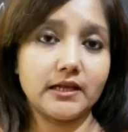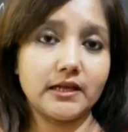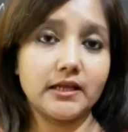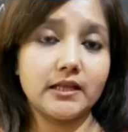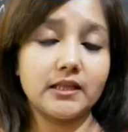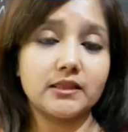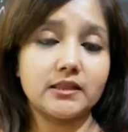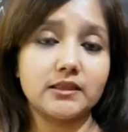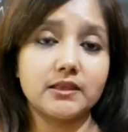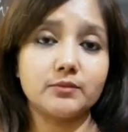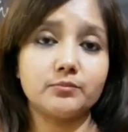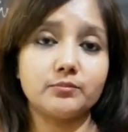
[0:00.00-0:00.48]

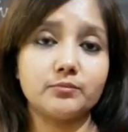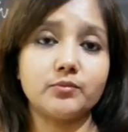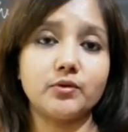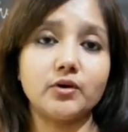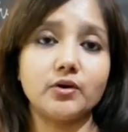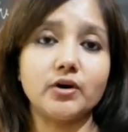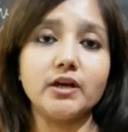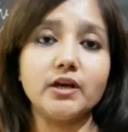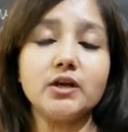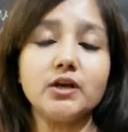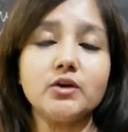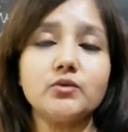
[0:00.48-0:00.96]
The
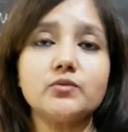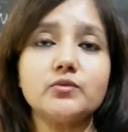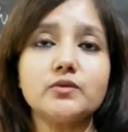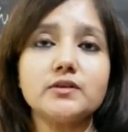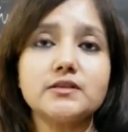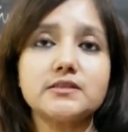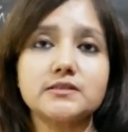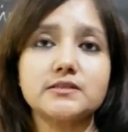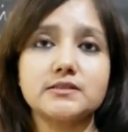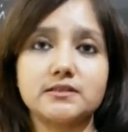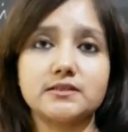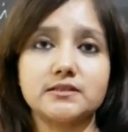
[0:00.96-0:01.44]
boy who is
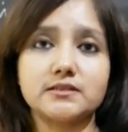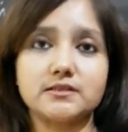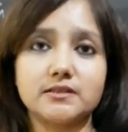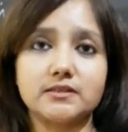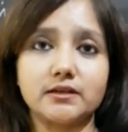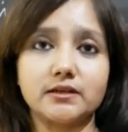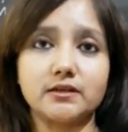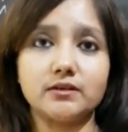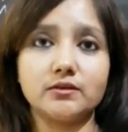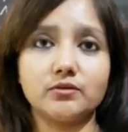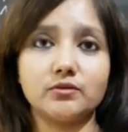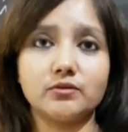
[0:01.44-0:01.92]

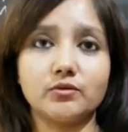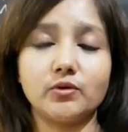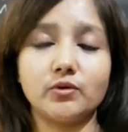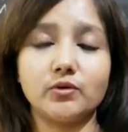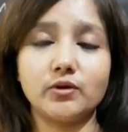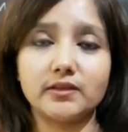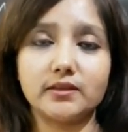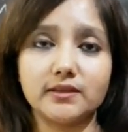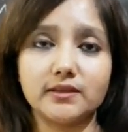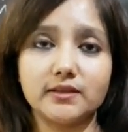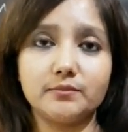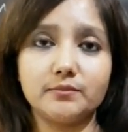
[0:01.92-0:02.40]
sitting
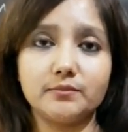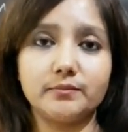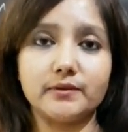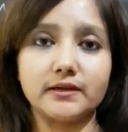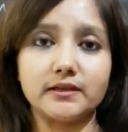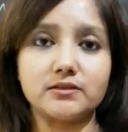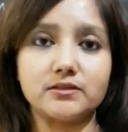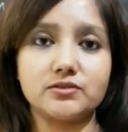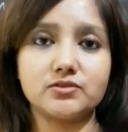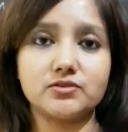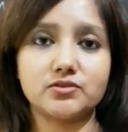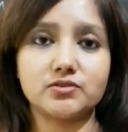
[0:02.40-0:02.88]
on the
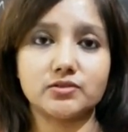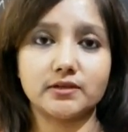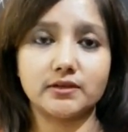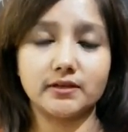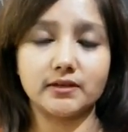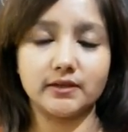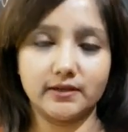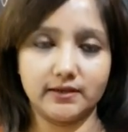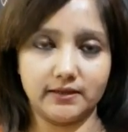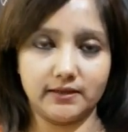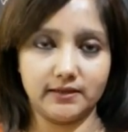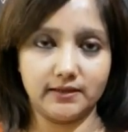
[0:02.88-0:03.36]
bench
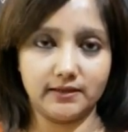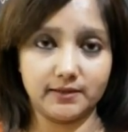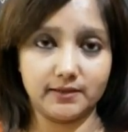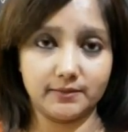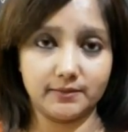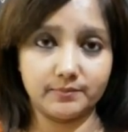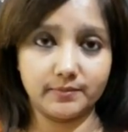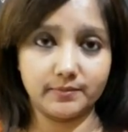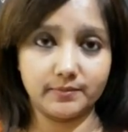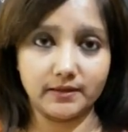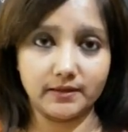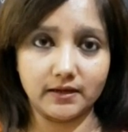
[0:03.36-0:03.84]
in the
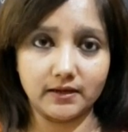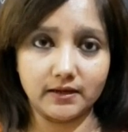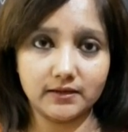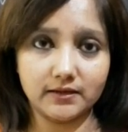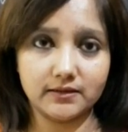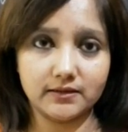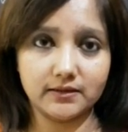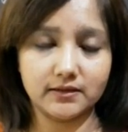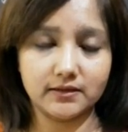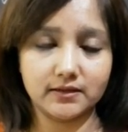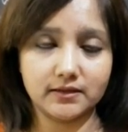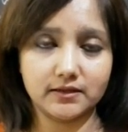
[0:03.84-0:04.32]
park
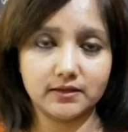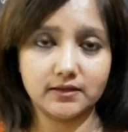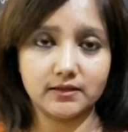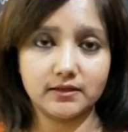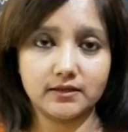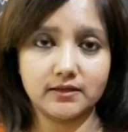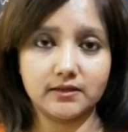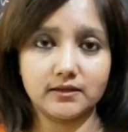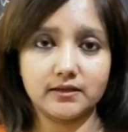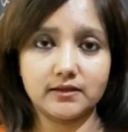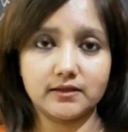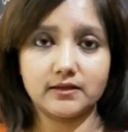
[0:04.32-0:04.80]

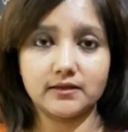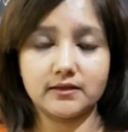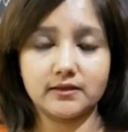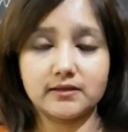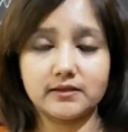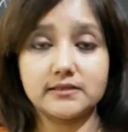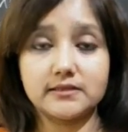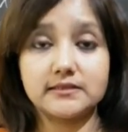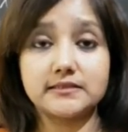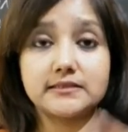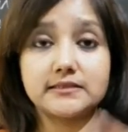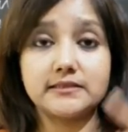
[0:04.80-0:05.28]

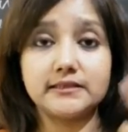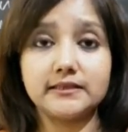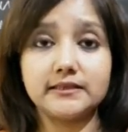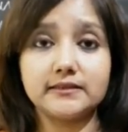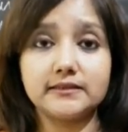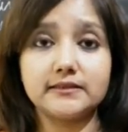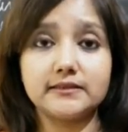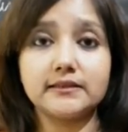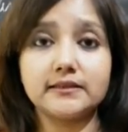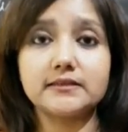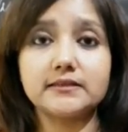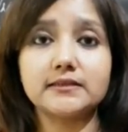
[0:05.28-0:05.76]
see
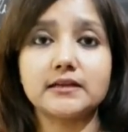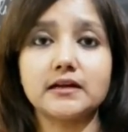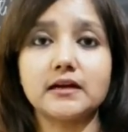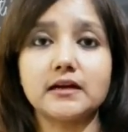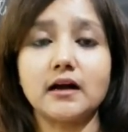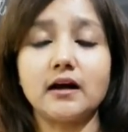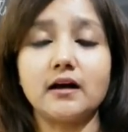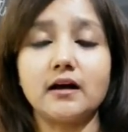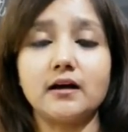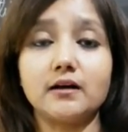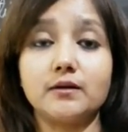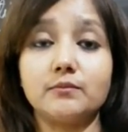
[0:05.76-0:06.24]
that
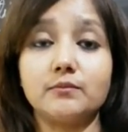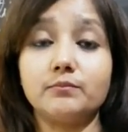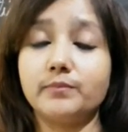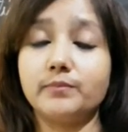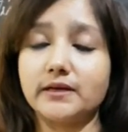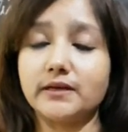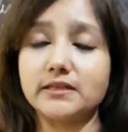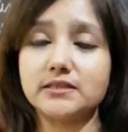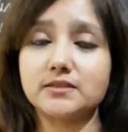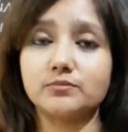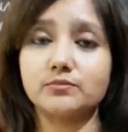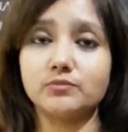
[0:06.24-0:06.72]

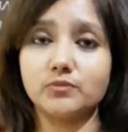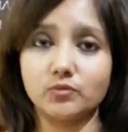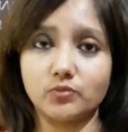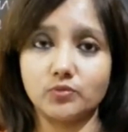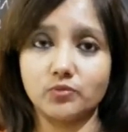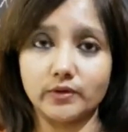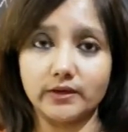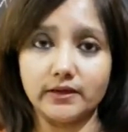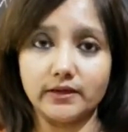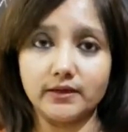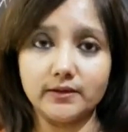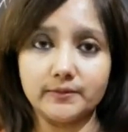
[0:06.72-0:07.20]
bus
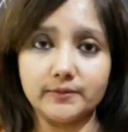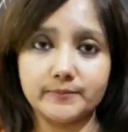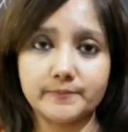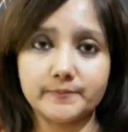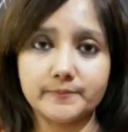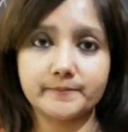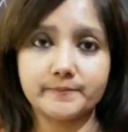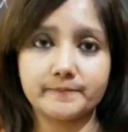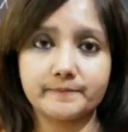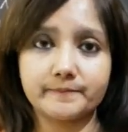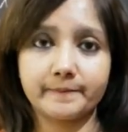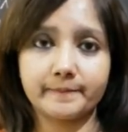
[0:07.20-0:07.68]
moving,
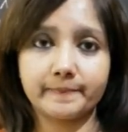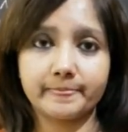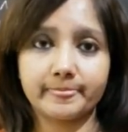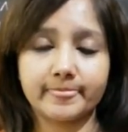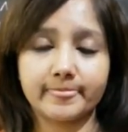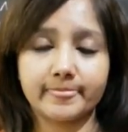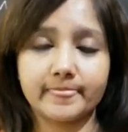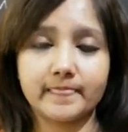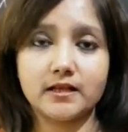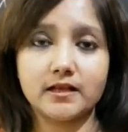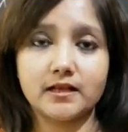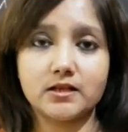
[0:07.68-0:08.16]

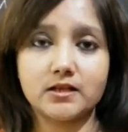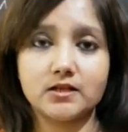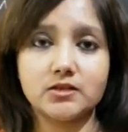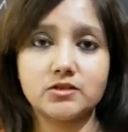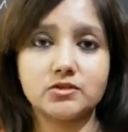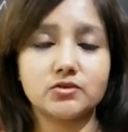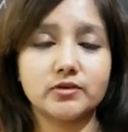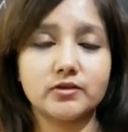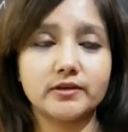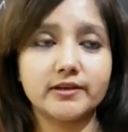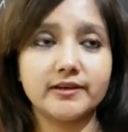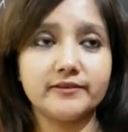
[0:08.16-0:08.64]
so
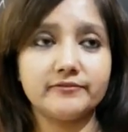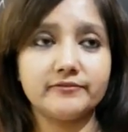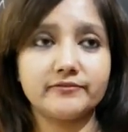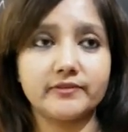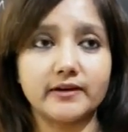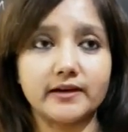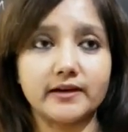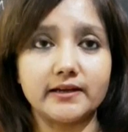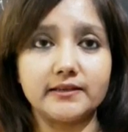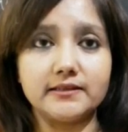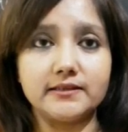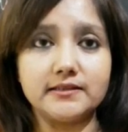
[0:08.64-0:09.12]
he
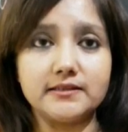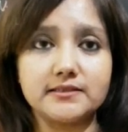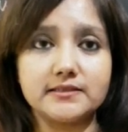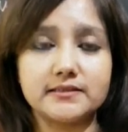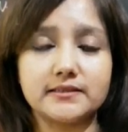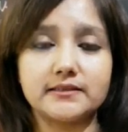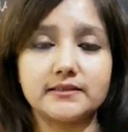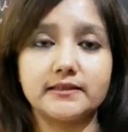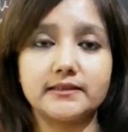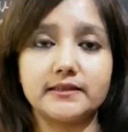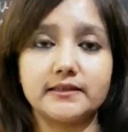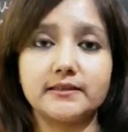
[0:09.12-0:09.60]
finds
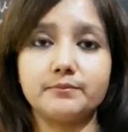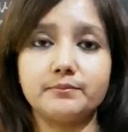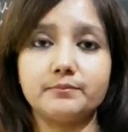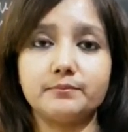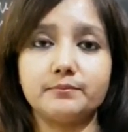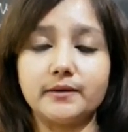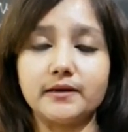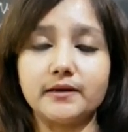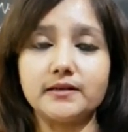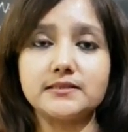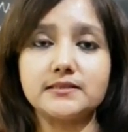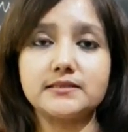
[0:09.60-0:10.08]
that the
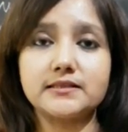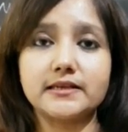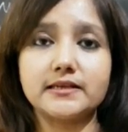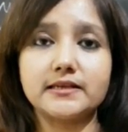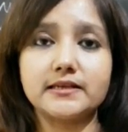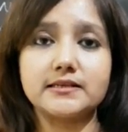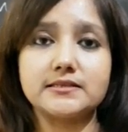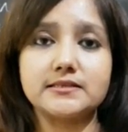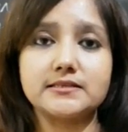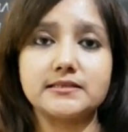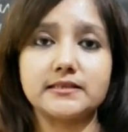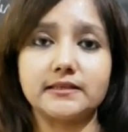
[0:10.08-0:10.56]
bus
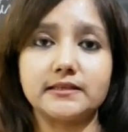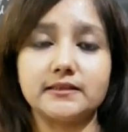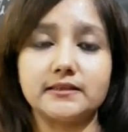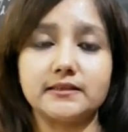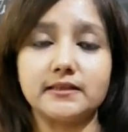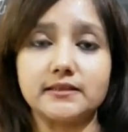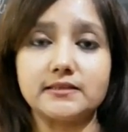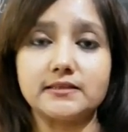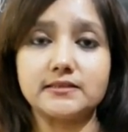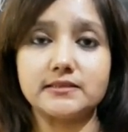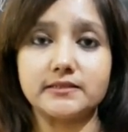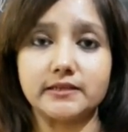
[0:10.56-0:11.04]
is in the
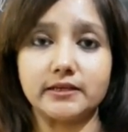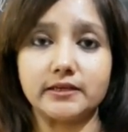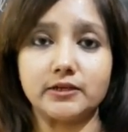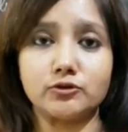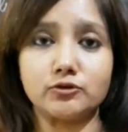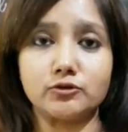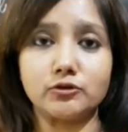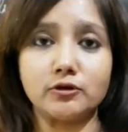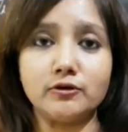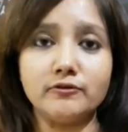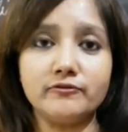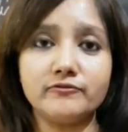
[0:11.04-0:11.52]
state
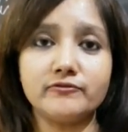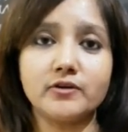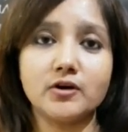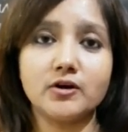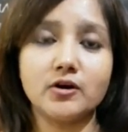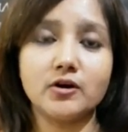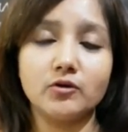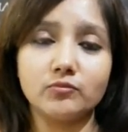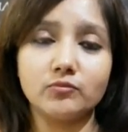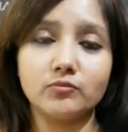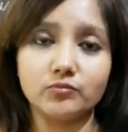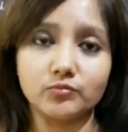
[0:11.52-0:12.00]
of
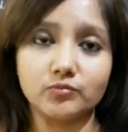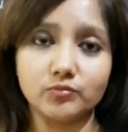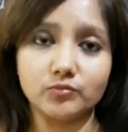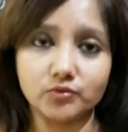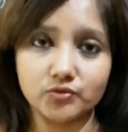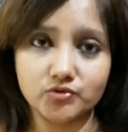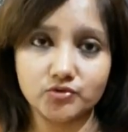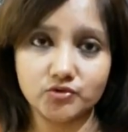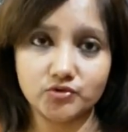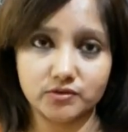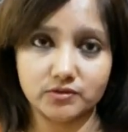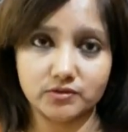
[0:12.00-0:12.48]

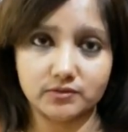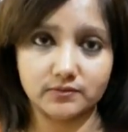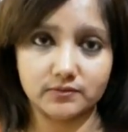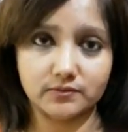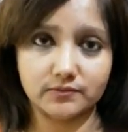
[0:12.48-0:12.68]
motion.